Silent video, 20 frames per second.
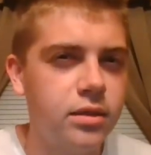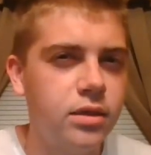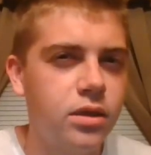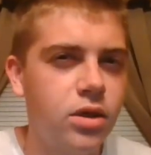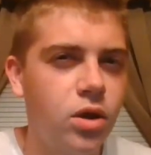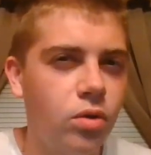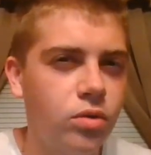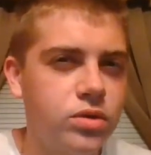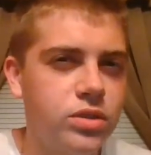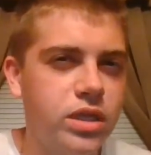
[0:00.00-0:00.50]

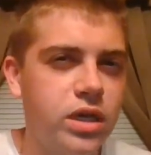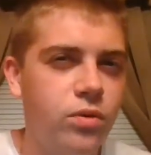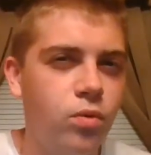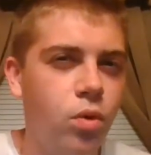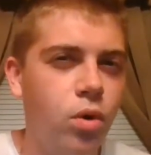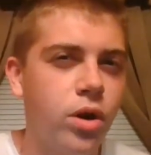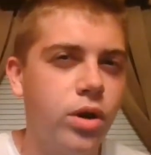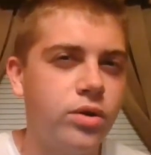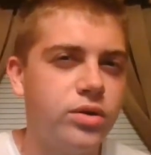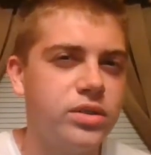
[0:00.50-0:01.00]

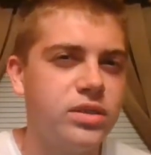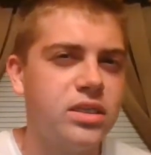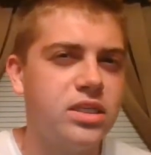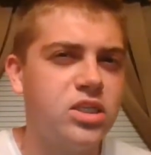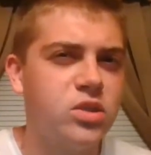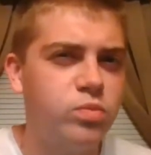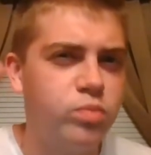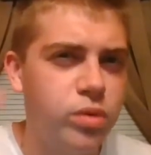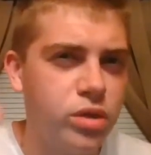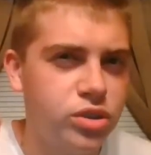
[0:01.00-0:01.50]
the Golden
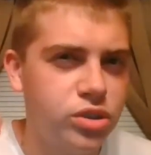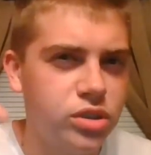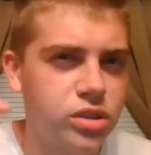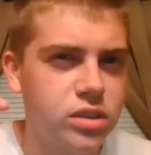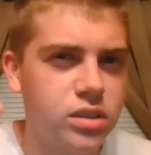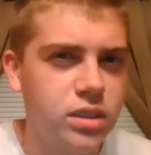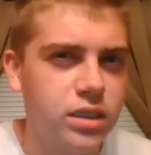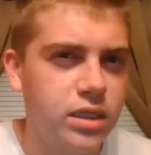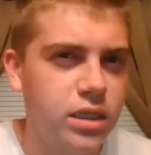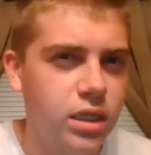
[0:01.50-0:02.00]
State Warriors
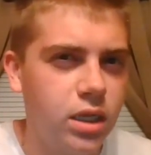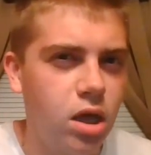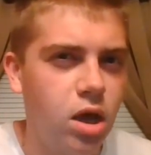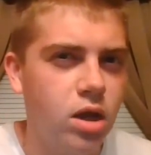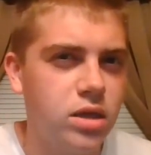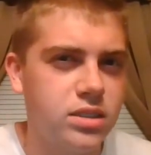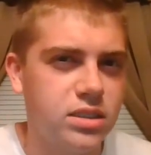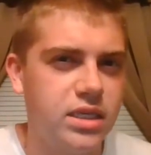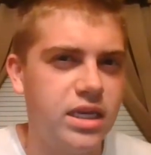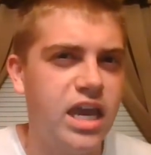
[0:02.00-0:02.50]

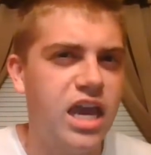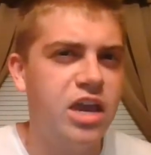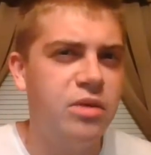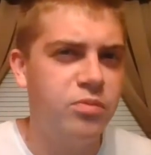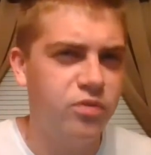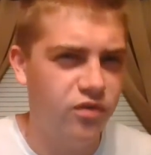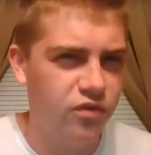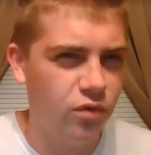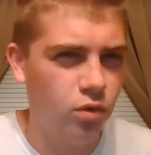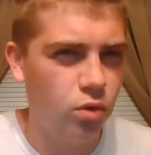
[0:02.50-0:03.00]
suspiciously
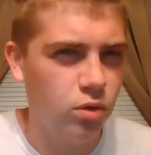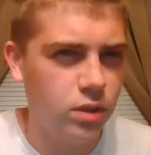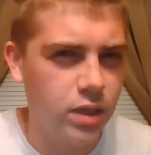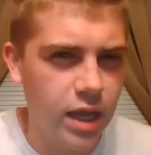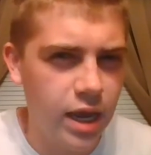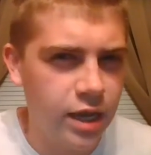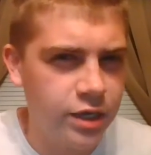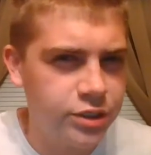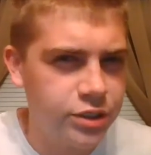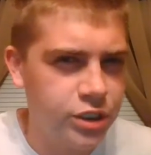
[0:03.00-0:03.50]
lost
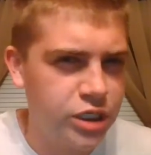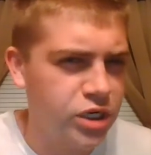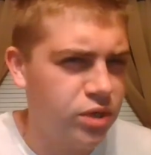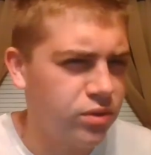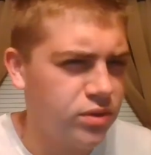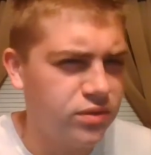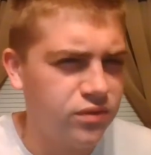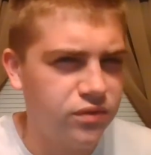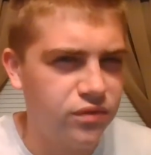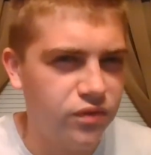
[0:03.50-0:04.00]
Game
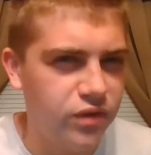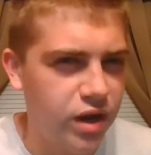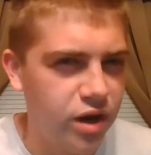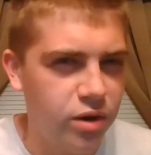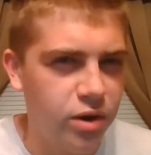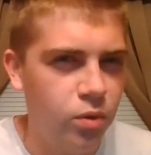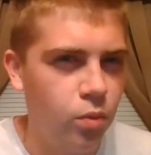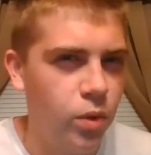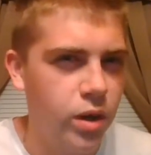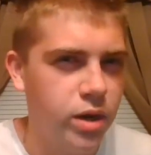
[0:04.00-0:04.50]
4 last
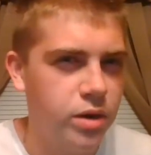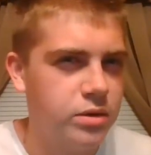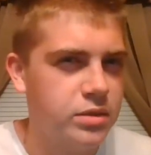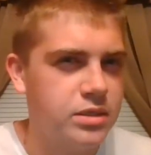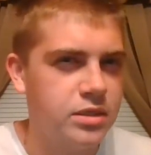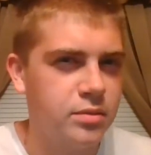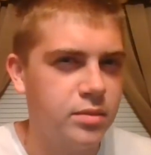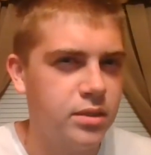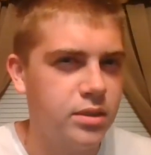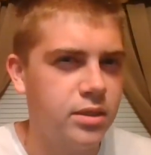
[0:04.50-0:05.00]
year. It was
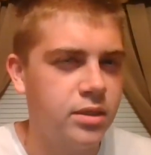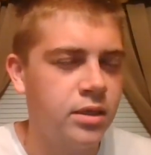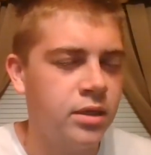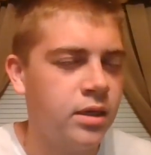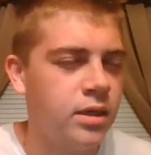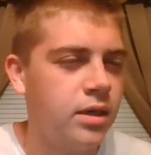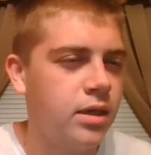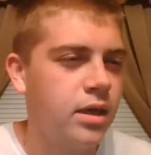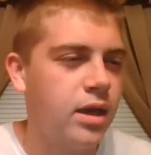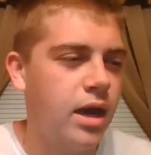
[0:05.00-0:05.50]
very
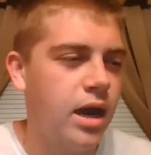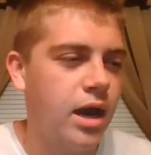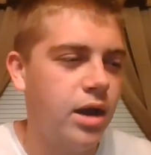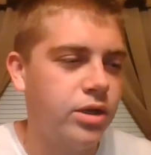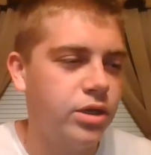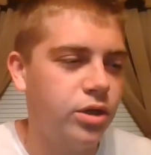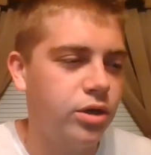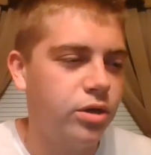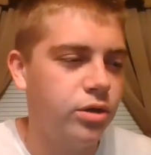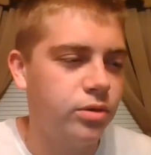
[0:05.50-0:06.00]
weird to
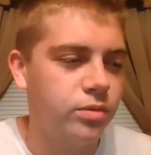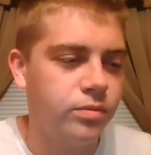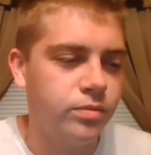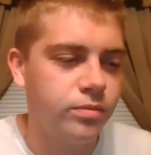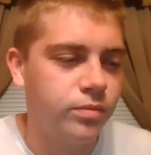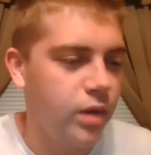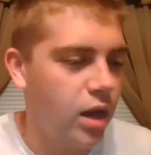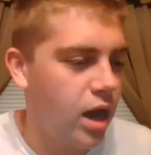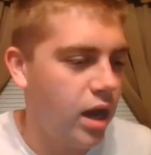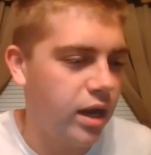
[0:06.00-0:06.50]
me
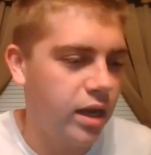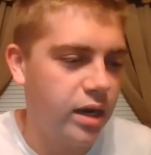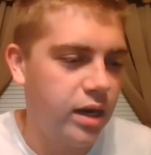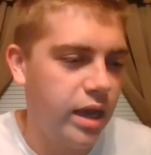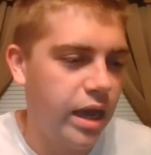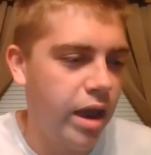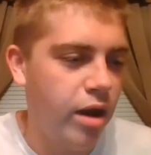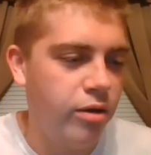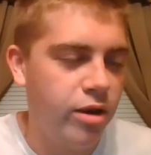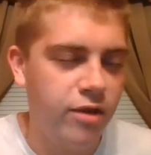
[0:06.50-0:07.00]
how
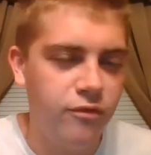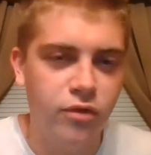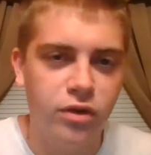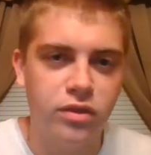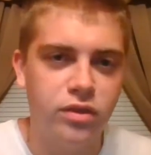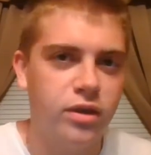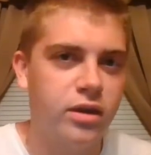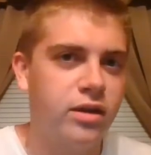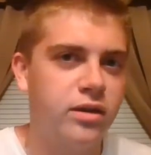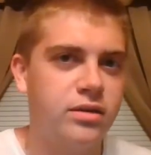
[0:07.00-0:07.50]
you're
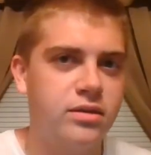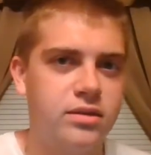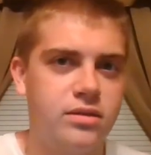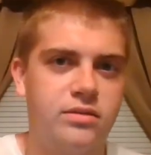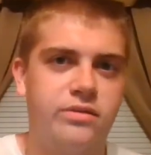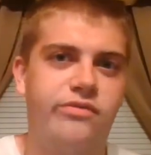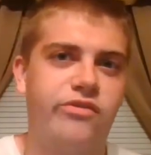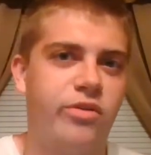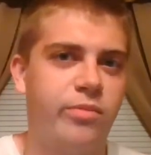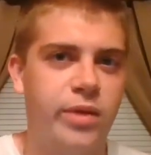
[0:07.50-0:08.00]
knocking down
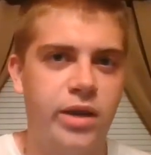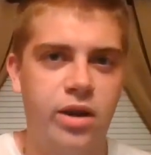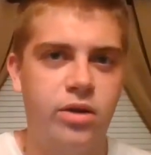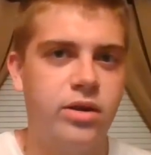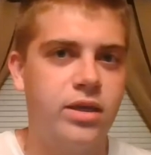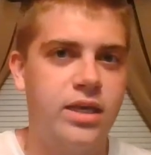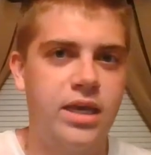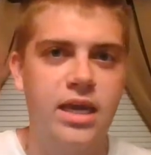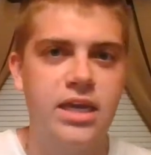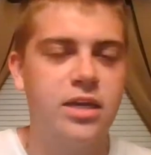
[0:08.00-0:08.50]

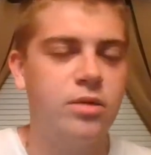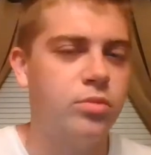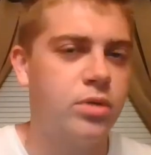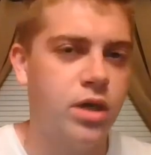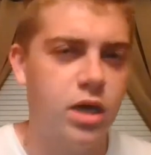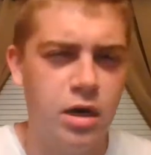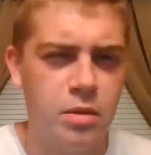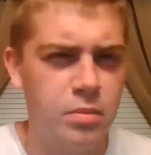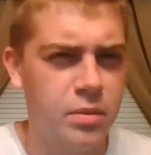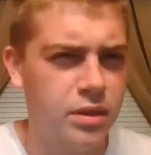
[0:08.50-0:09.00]
everything from
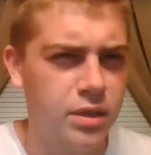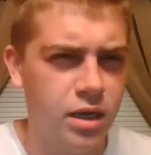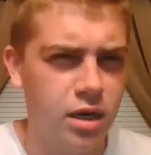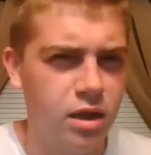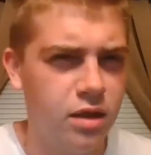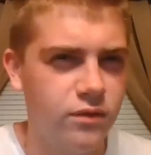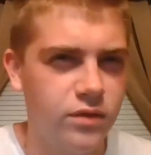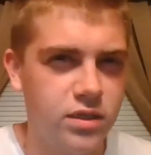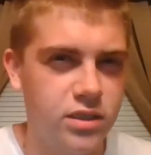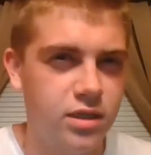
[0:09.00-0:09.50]
here to
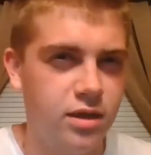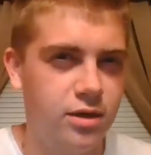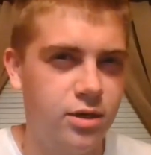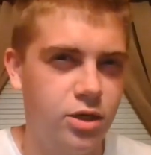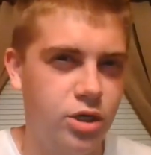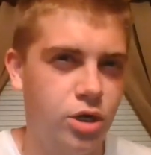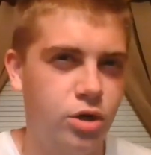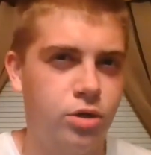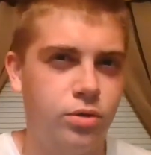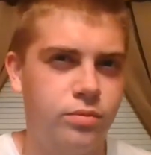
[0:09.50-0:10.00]
Kingdom Come, and
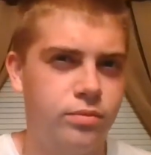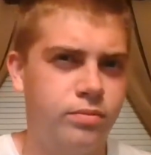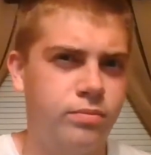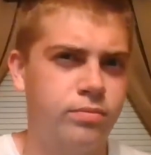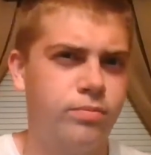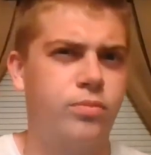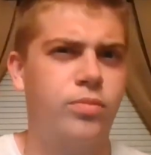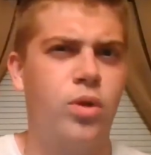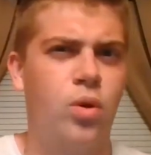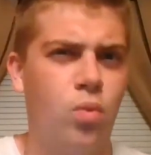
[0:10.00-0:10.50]
then all of a
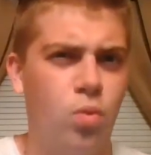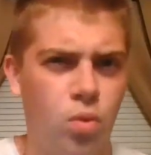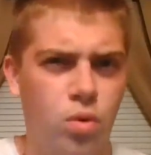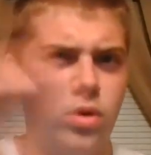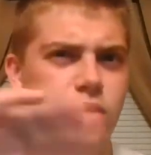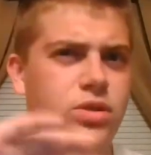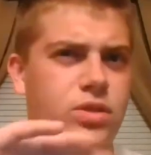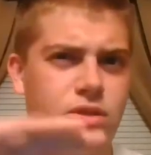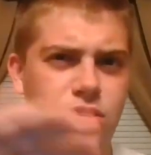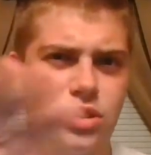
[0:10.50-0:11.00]
sudden
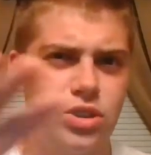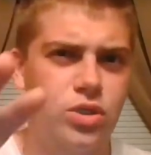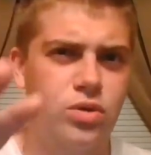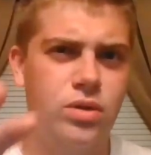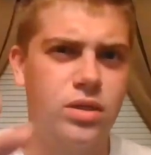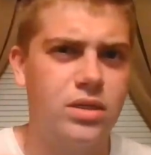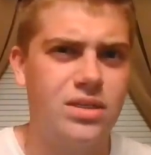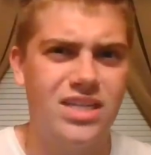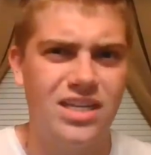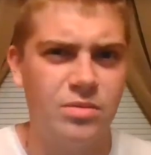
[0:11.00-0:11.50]
you're the
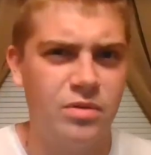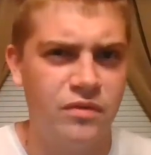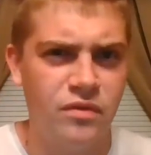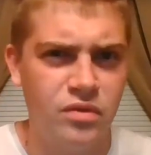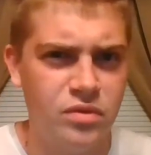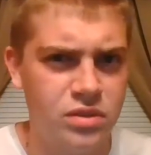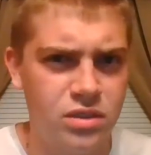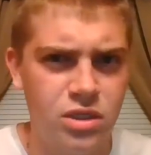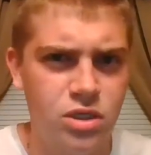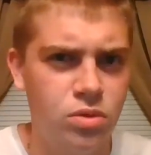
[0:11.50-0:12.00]
worst
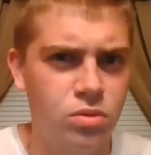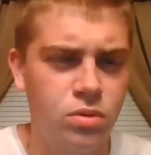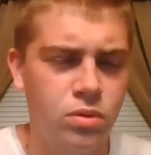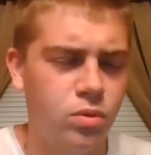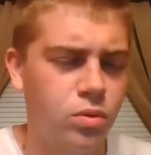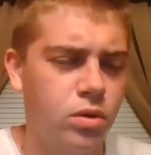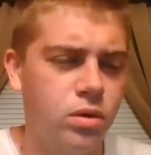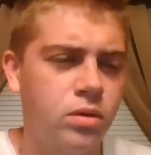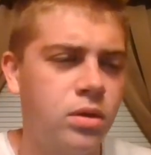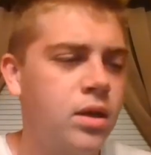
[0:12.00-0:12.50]
shooting team
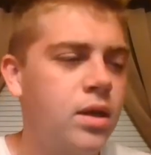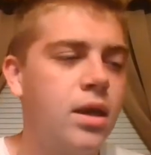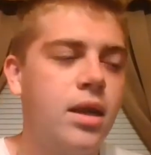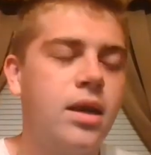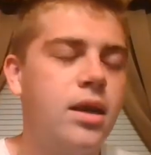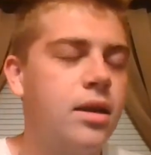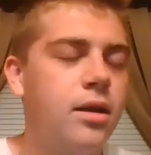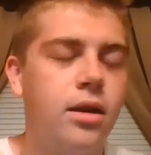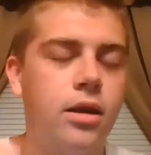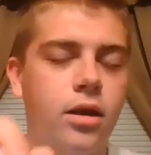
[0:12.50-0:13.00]
I've ever seen
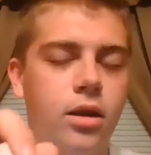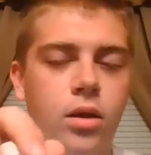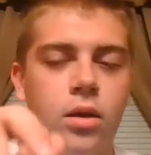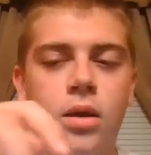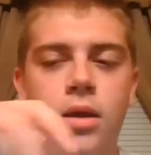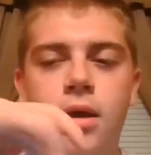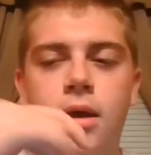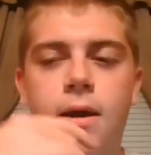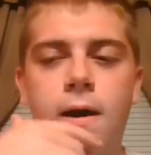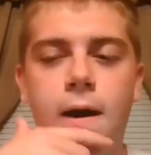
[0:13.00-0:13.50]
you in the world.
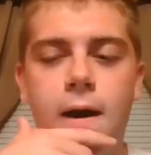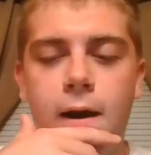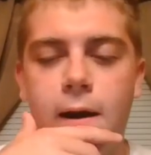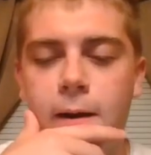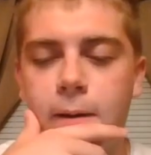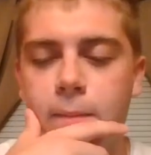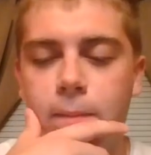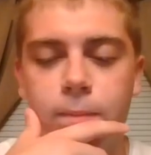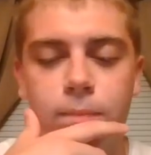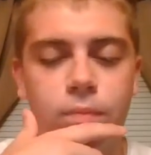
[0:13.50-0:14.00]

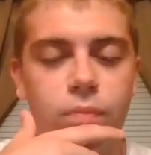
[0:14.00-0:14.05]
No.